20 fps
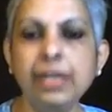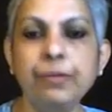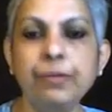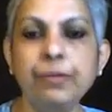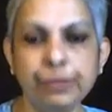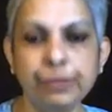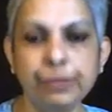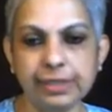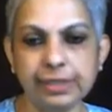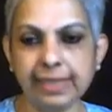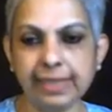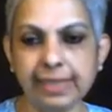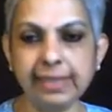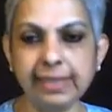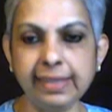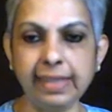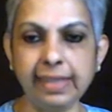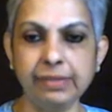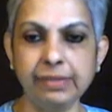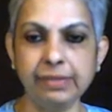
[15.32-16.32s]
for the
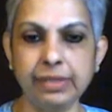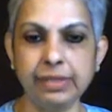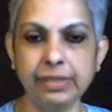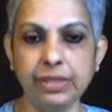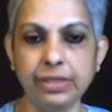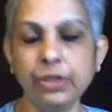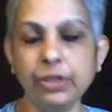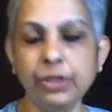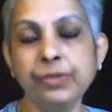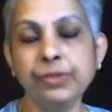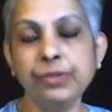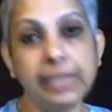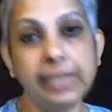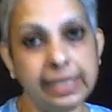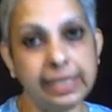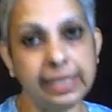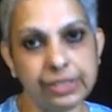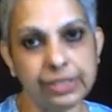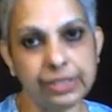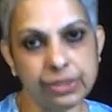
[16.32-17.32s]
10th anniversary of
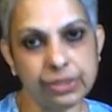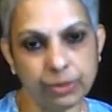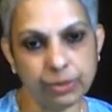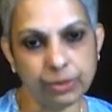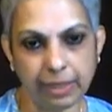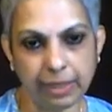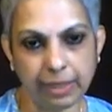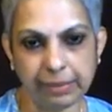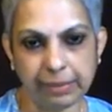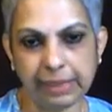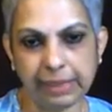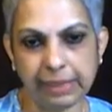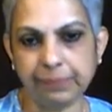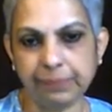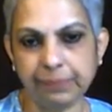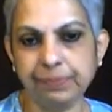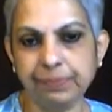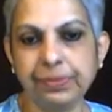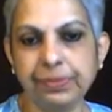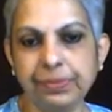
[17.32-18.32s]
the Asian
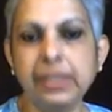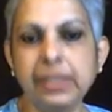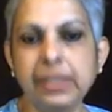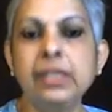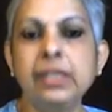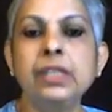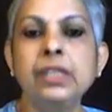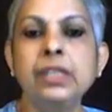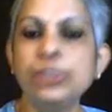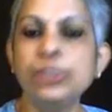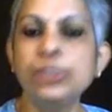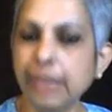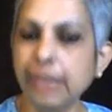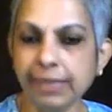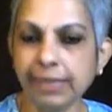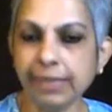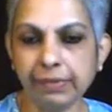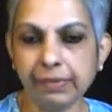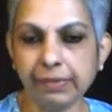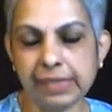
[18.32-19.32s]
tsunami.
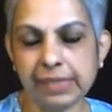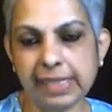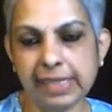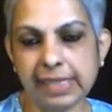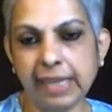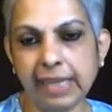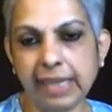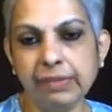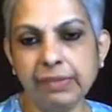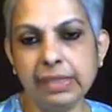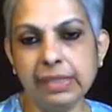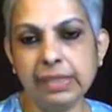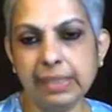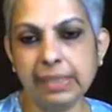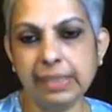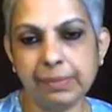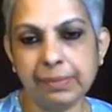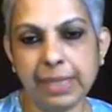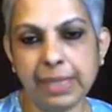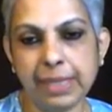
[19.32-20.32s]
Tonight we will start with the
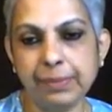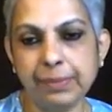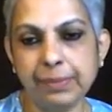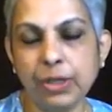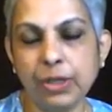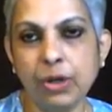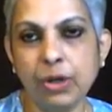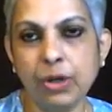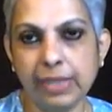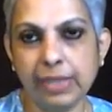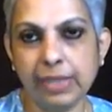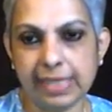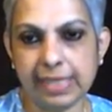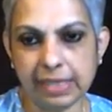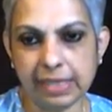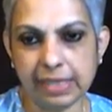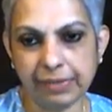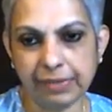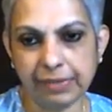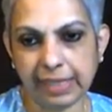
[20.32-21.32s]
subchapter on
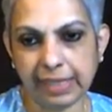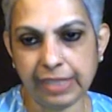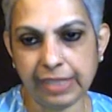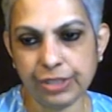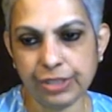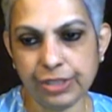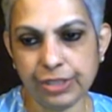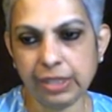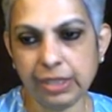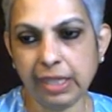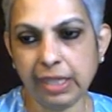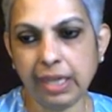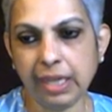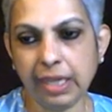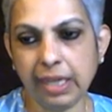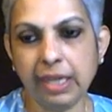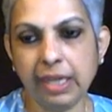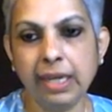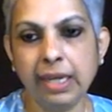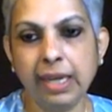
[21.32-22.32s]
desertification
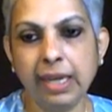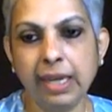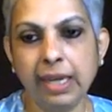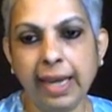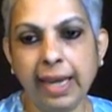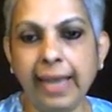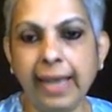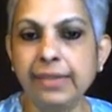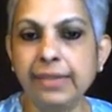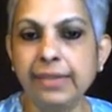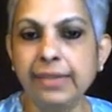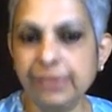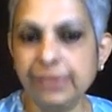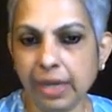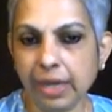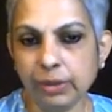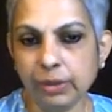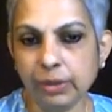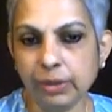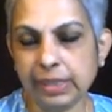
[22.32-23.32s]
and
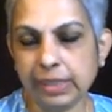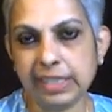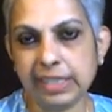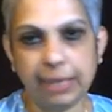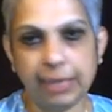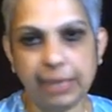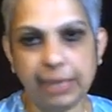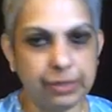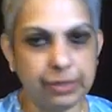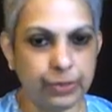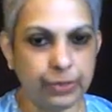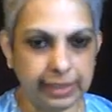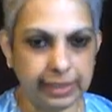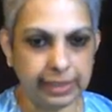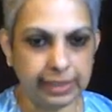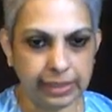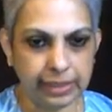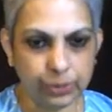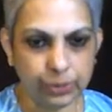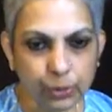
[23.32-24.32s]
drought in chapter
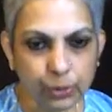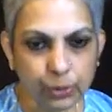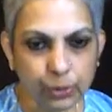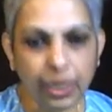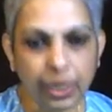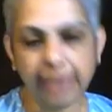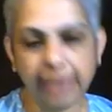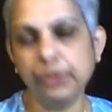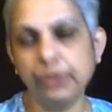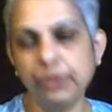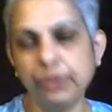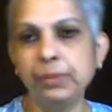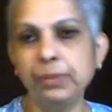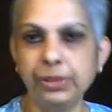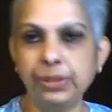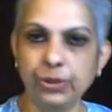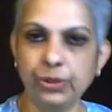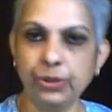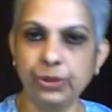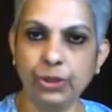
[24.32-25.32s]
22,
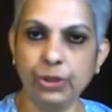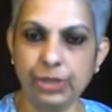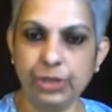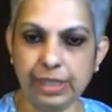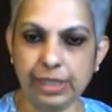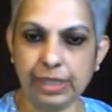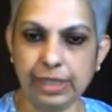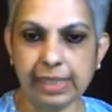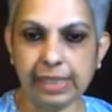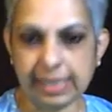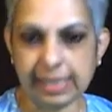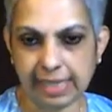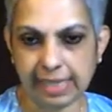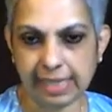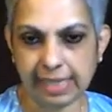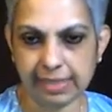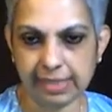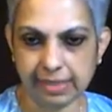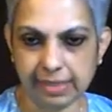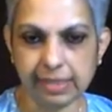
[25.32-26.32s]
Hydrometeorological
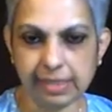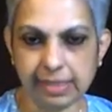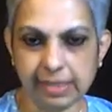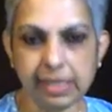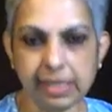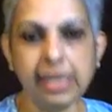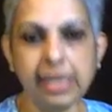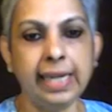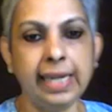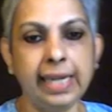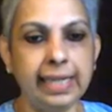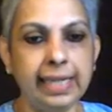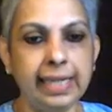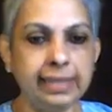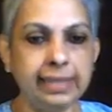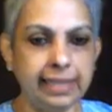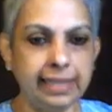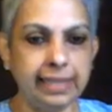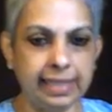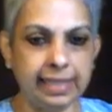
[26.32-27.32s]
Disasters
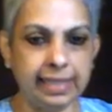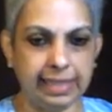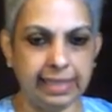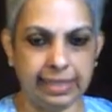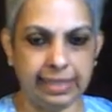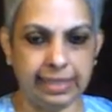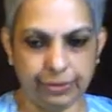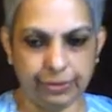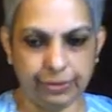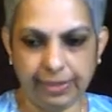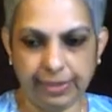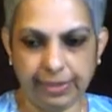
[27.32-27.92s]
in the Day and Age of